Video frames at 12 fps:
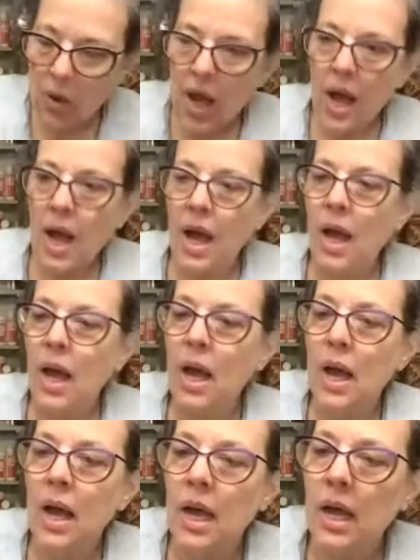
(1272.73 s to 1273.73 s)

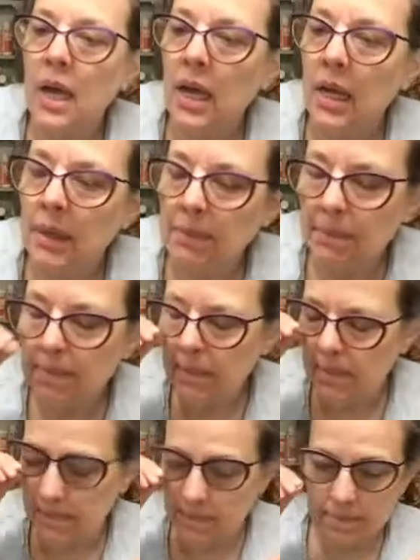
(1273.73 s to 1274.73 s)
uh,
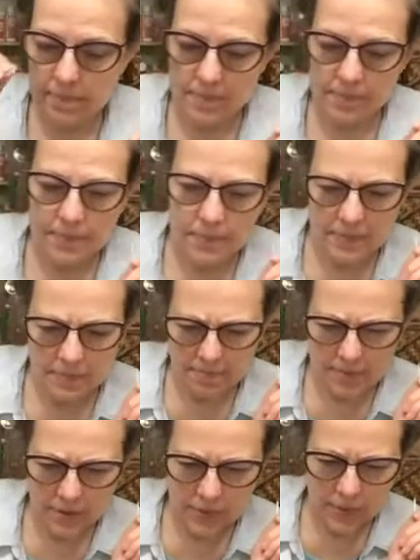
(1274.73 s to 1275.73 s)

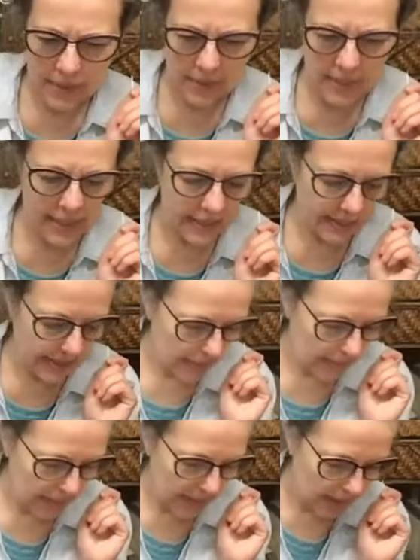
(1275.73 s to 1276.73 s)
between this
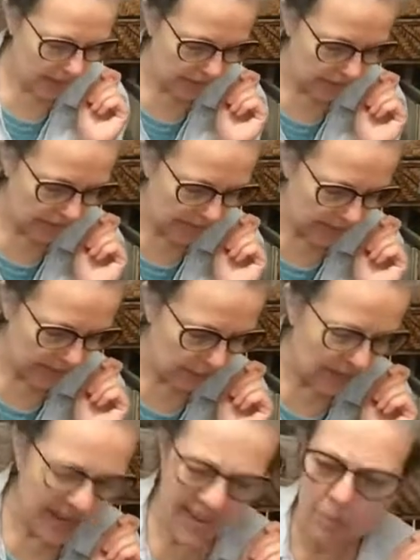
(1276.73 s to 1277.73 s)
and my other thing,
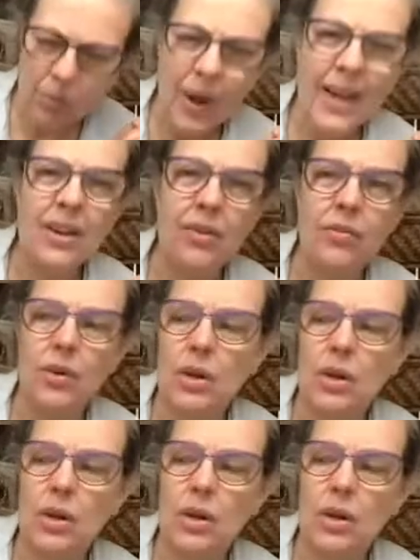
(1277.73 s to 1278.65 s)
we it rained here for